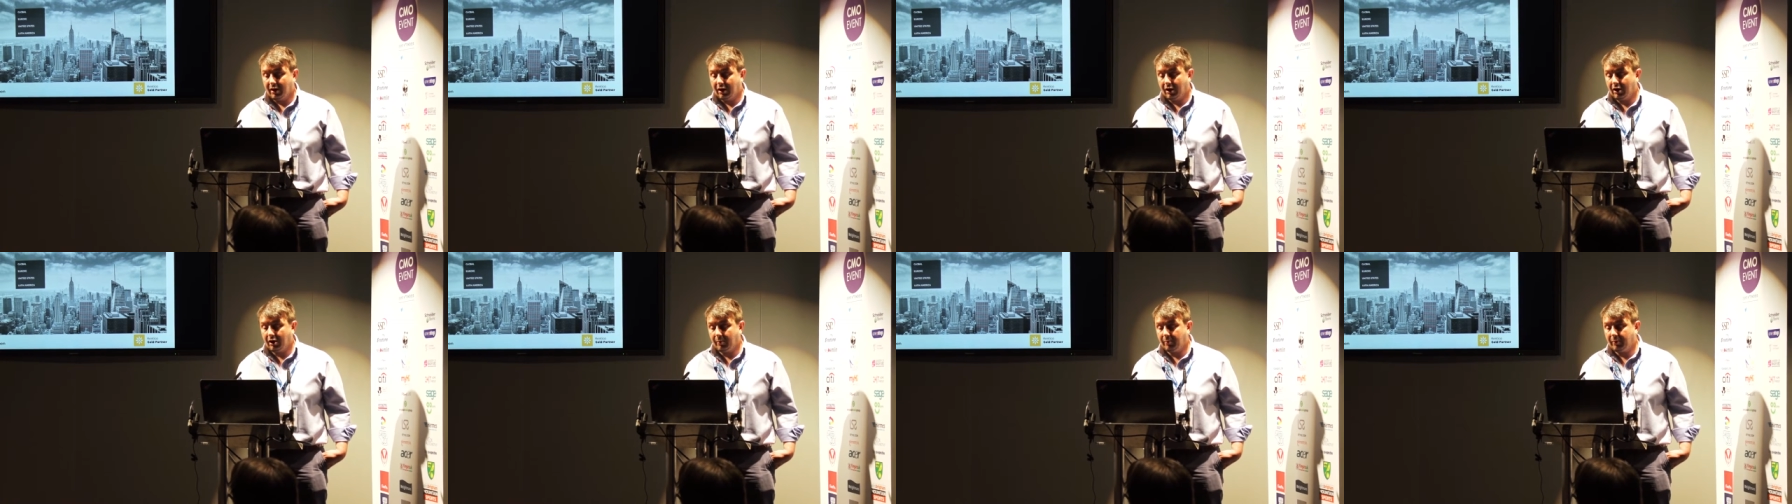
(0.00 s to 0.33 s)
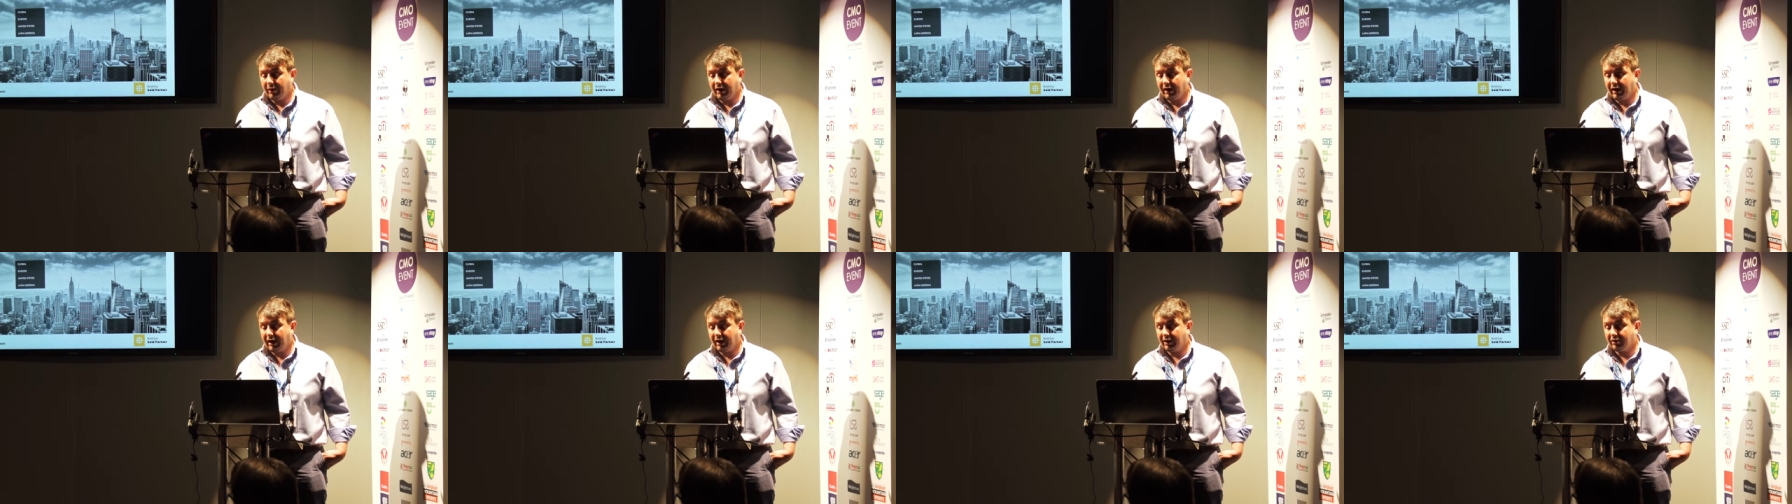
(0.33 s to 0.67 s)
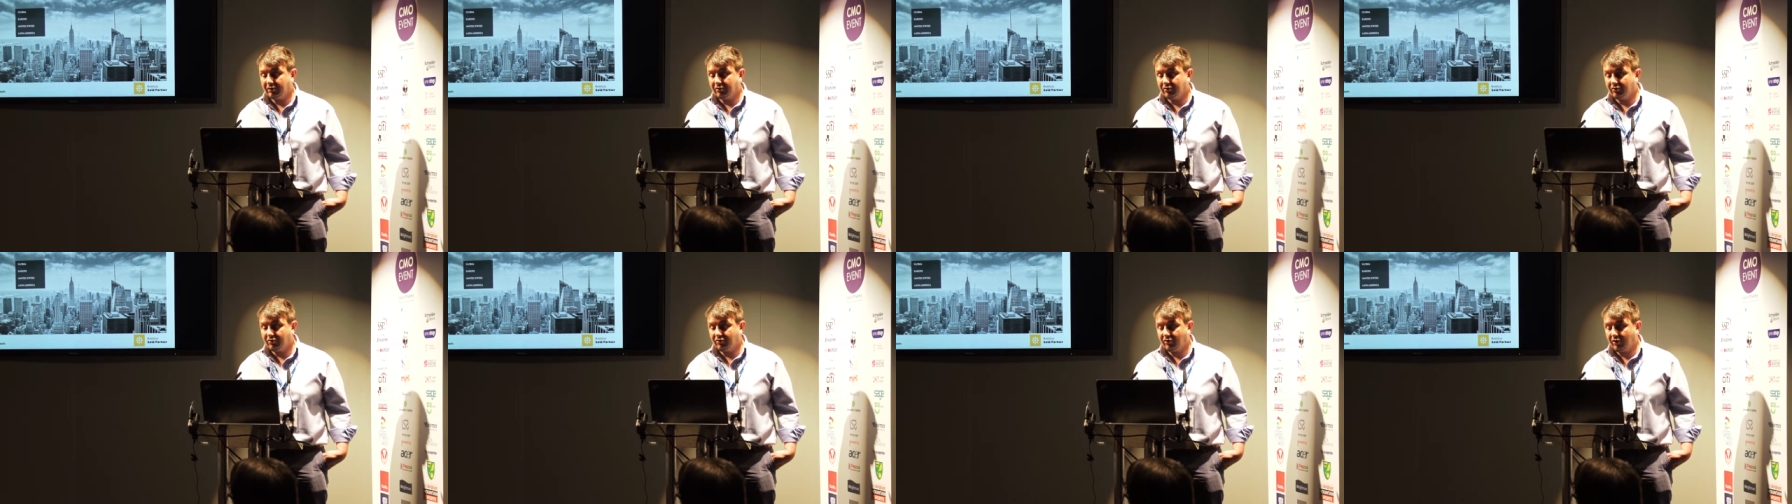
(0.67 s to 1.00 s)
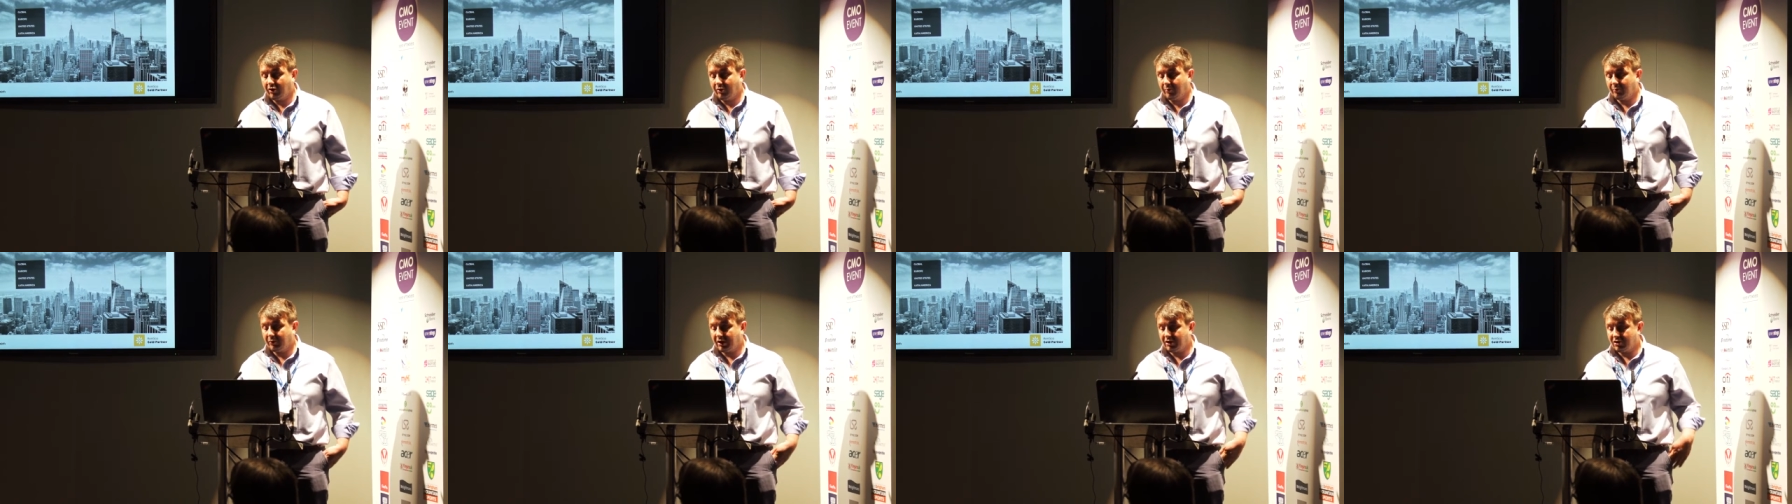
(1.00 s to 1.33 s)
Um, and
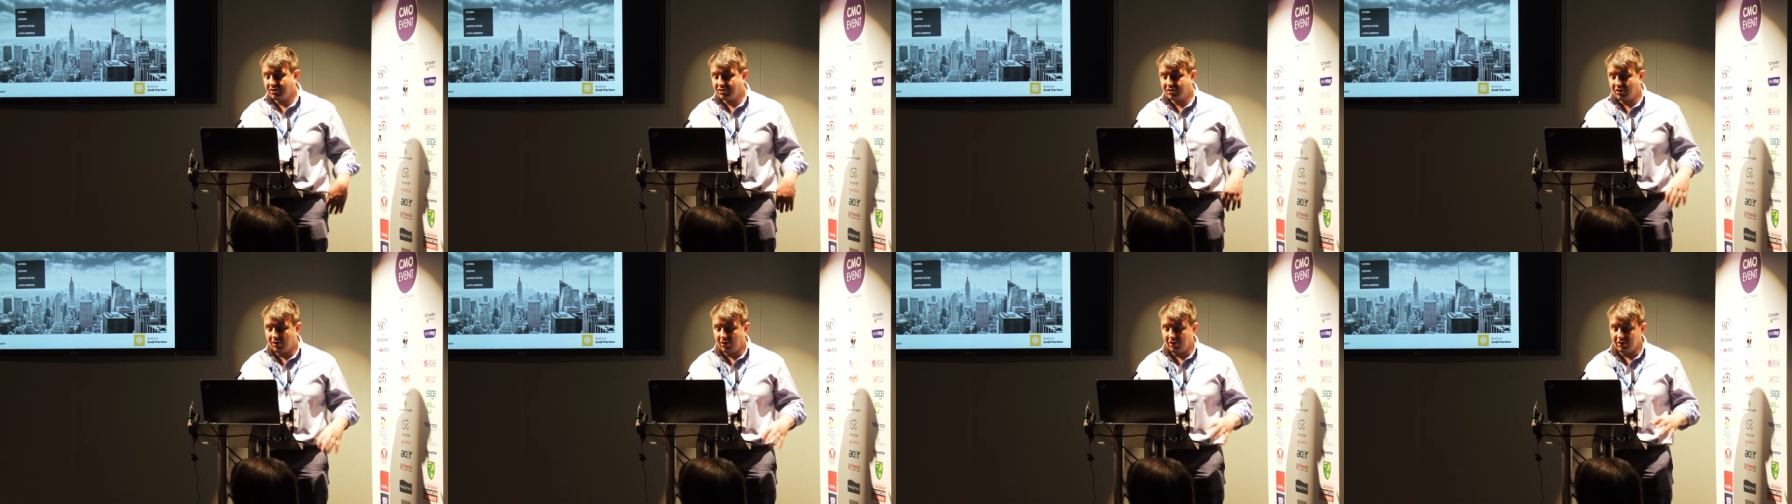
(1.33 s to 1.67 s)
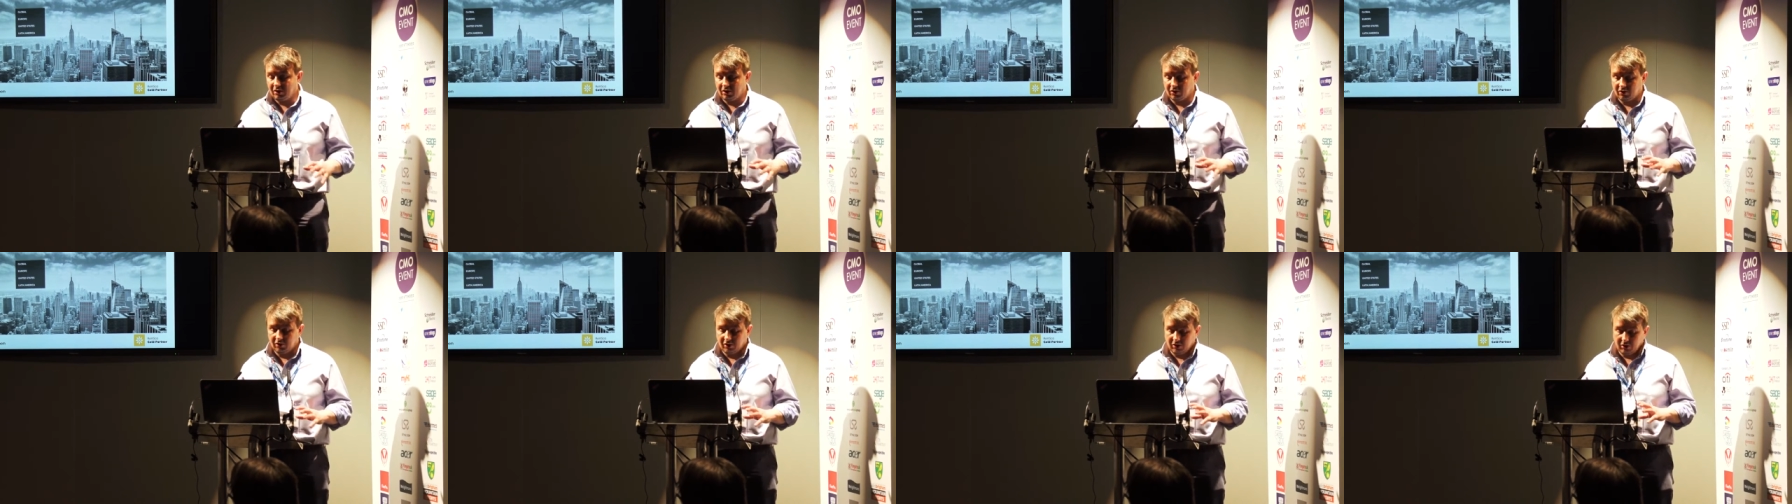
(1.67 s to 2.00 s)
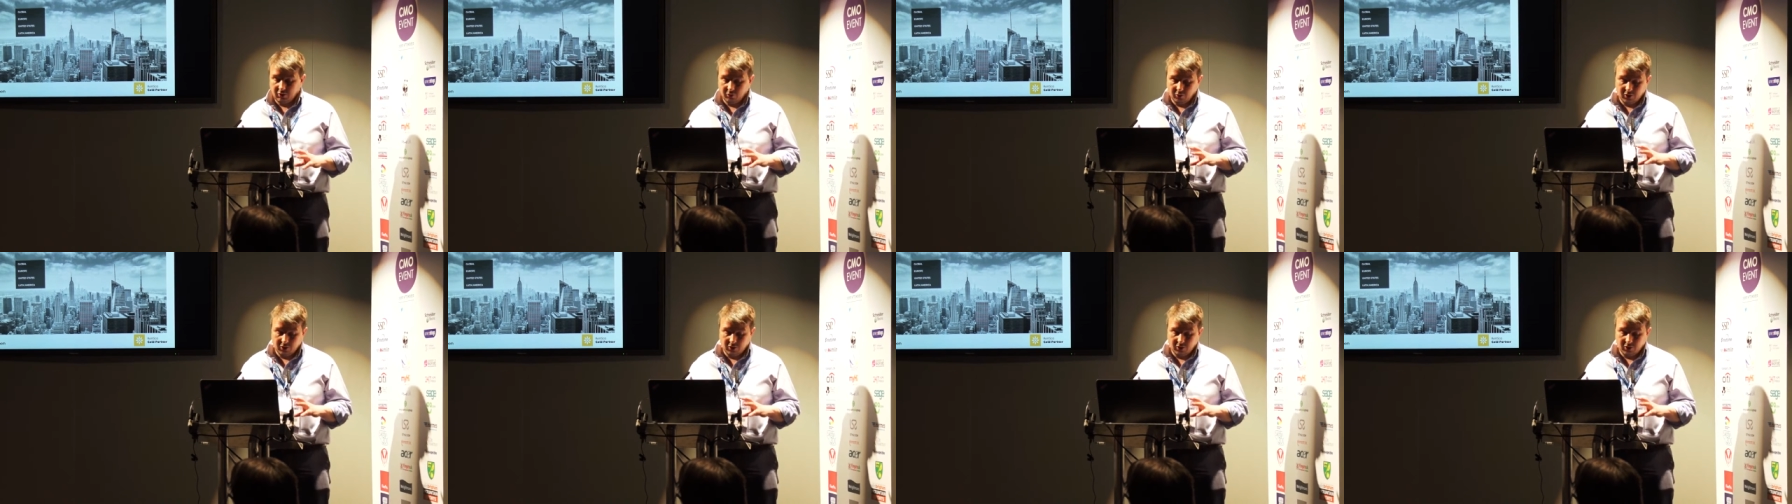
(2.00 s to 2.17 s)
um, they decided that they